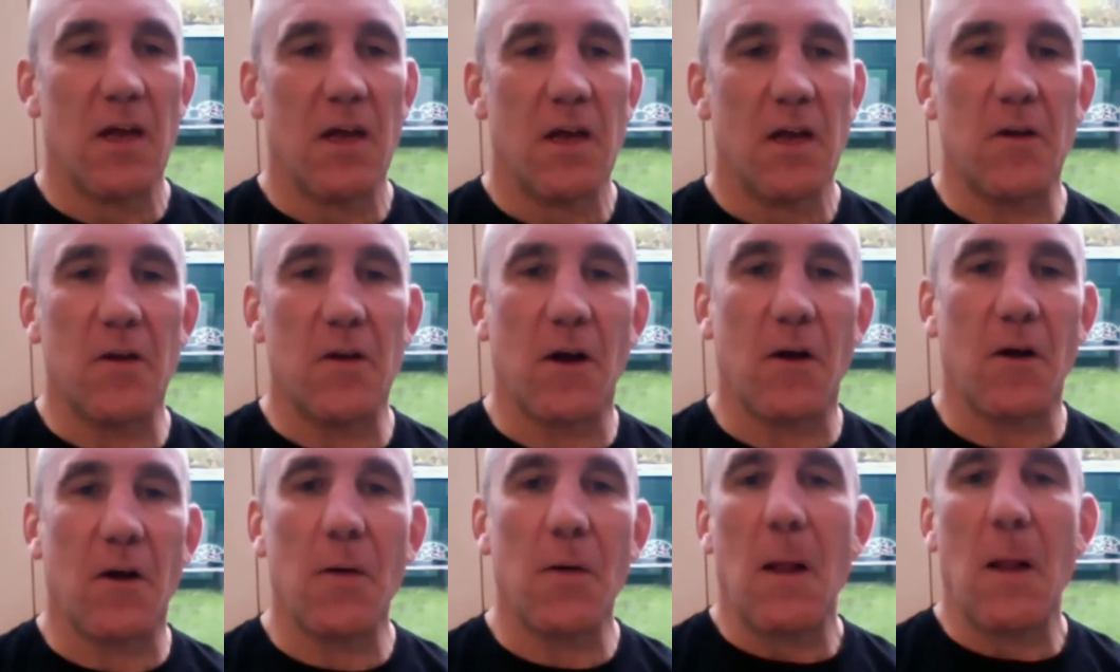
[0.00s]
You
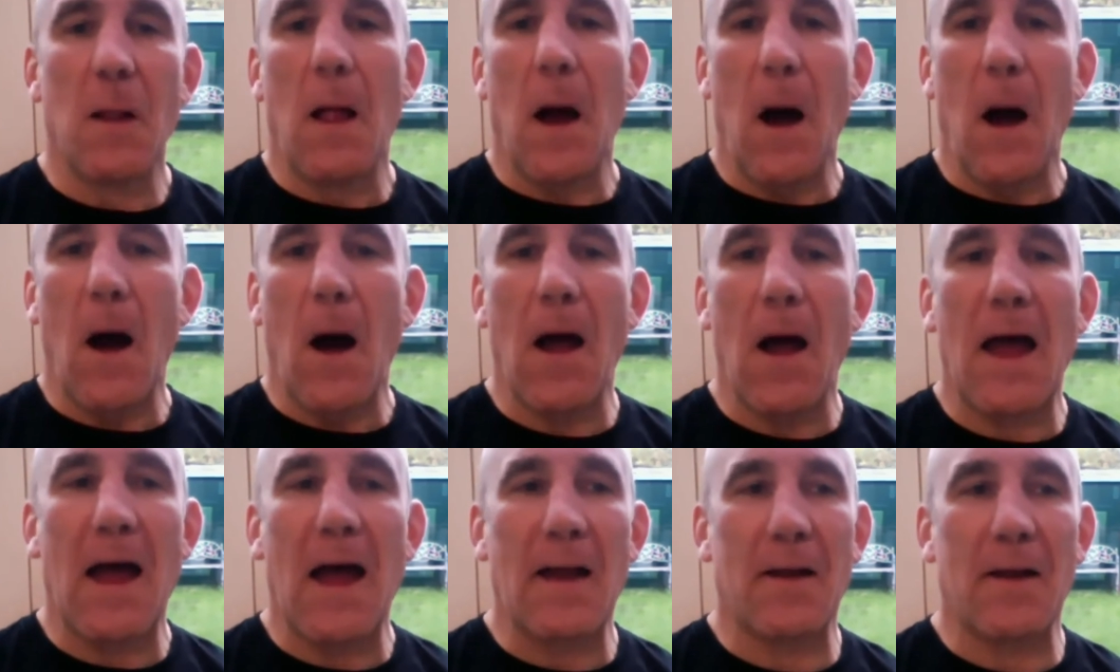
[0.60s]
know, I
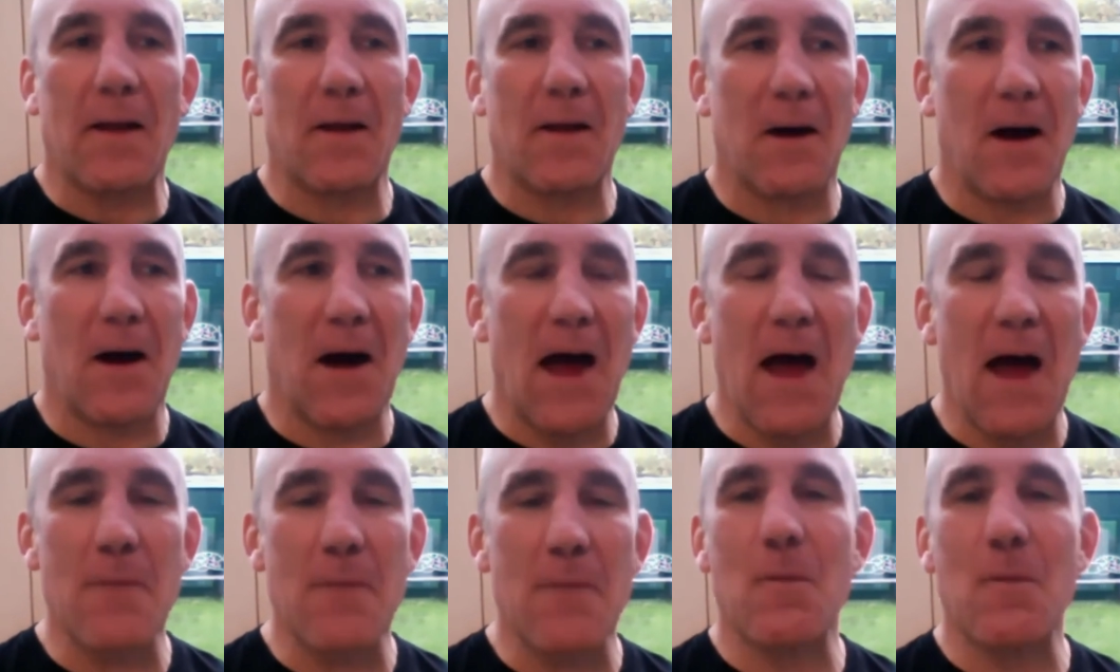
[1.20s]

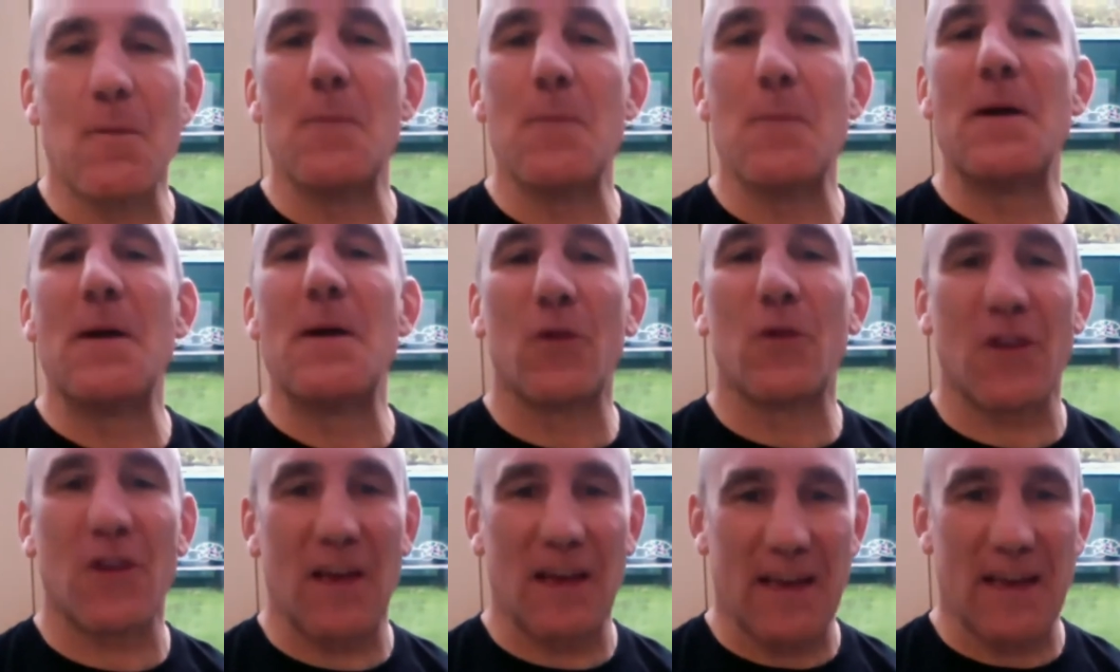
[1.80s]
had my meal
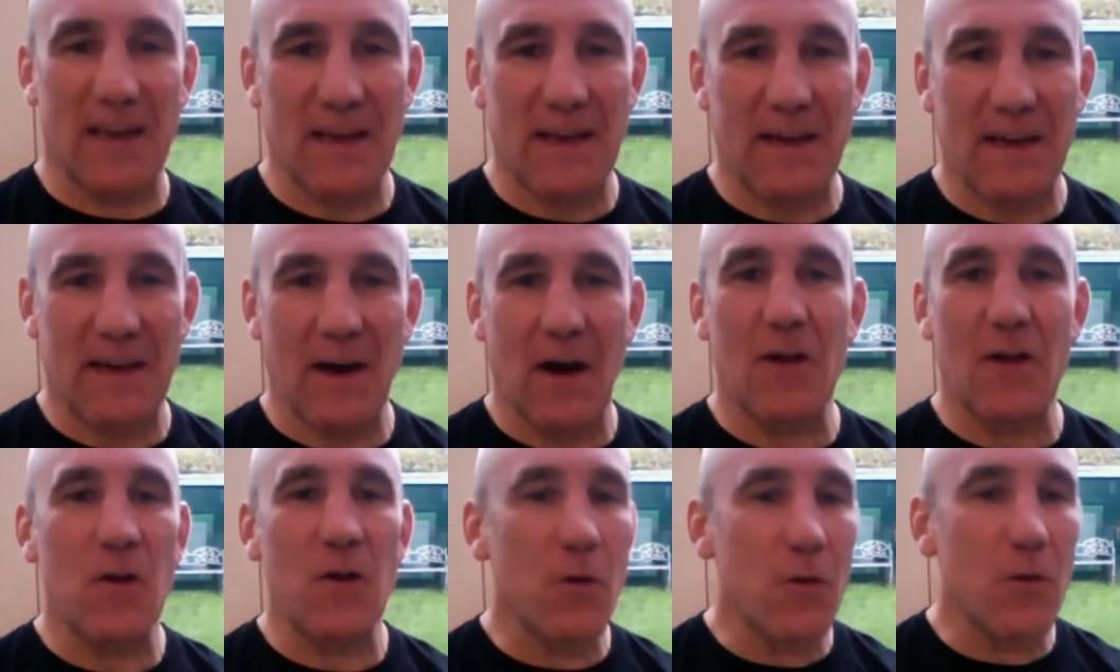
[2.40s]
ticket.
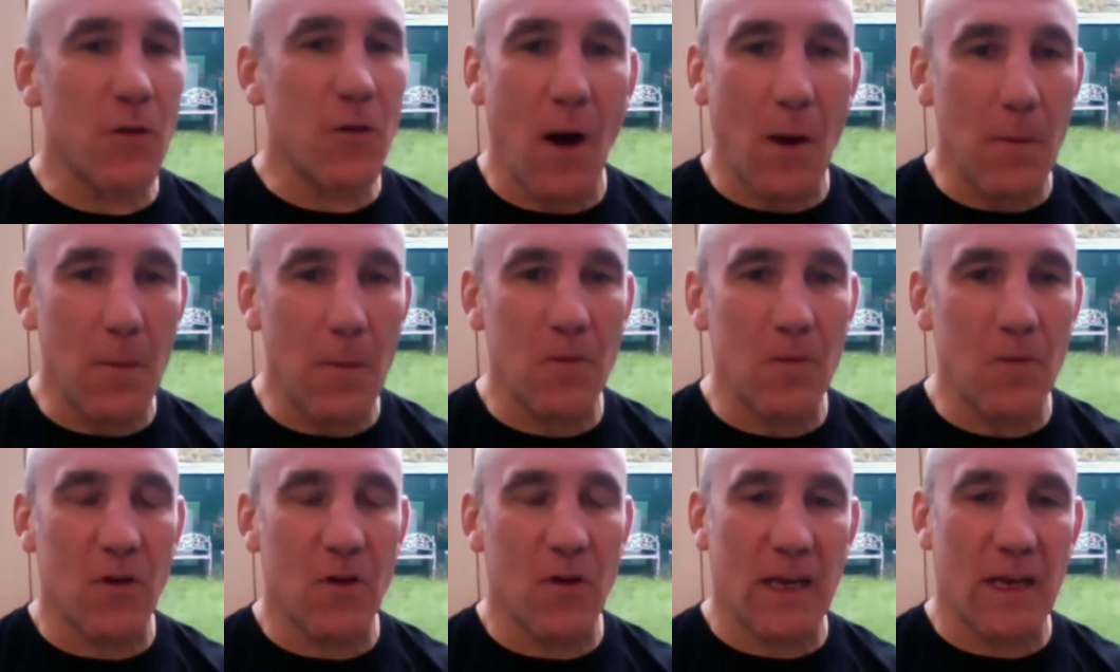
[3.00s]
I knew that I
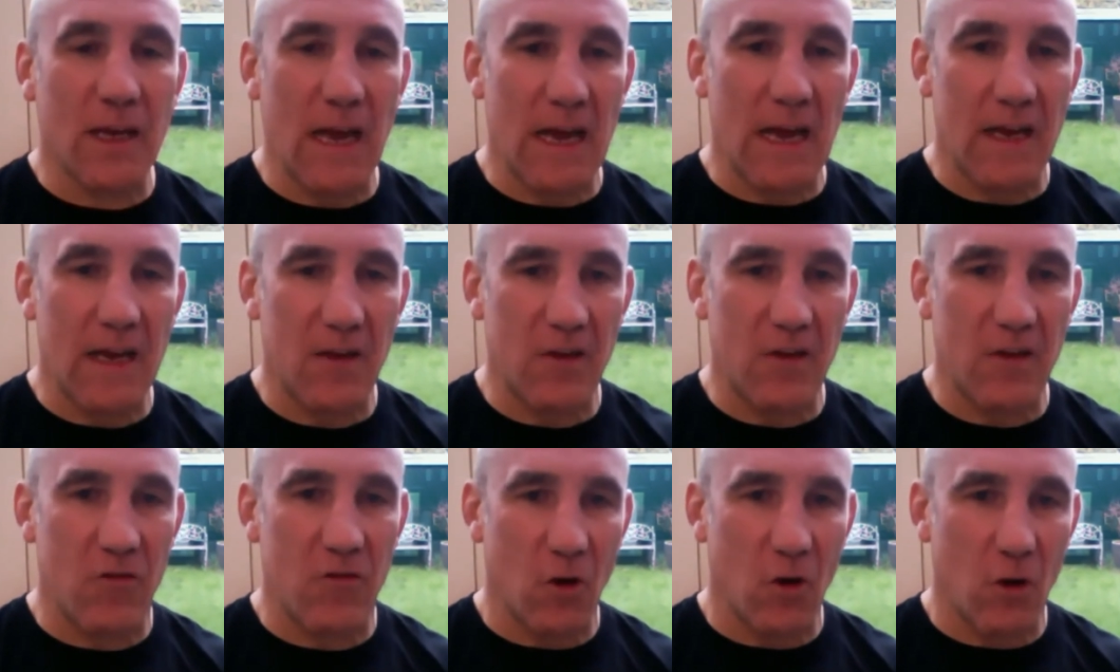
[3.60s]
was going to get
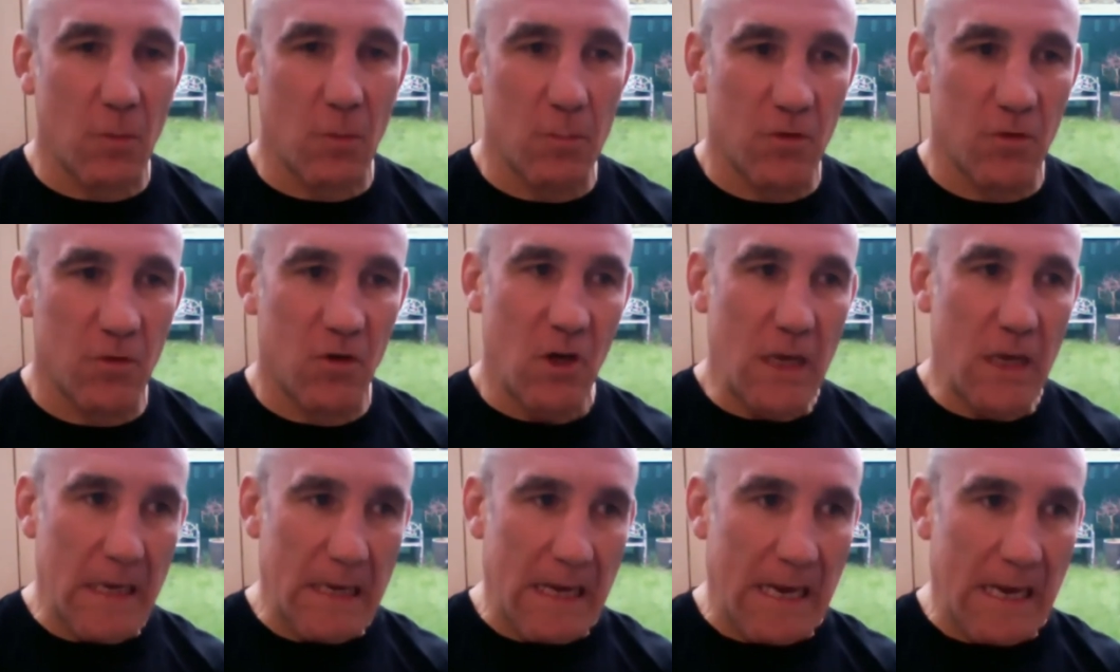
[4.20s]
his jobs.